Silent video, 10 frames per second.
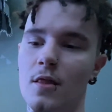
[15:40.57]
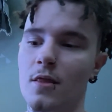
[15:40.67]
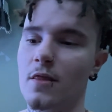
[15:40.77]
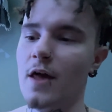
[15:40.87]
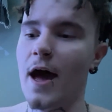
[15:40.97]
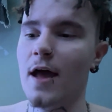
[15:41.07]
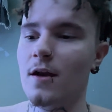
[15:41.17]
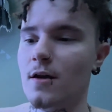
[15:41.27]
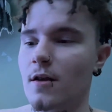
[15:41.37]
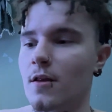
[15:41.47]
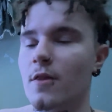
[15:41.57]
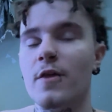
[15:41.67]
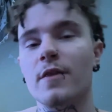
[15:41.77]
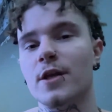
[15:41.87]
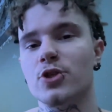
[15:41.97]
that
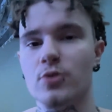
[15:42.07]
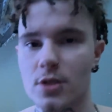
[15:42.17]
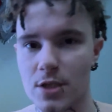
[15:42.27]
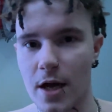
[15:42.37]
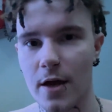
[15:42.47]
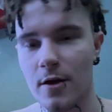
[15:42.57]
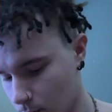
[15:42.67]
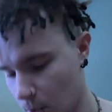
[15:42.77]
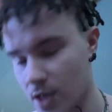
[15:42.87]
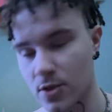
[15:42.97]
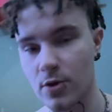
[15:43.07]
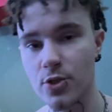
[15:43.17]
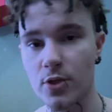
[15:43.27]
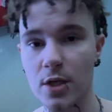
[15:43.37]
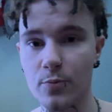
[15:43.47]
thing that you desire, as long as
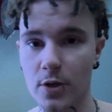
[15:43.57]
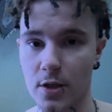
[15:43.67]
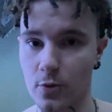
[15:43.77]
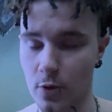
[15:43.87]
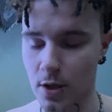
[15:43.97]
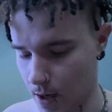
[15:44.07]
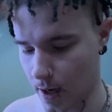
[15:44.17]
you keep putting in the work.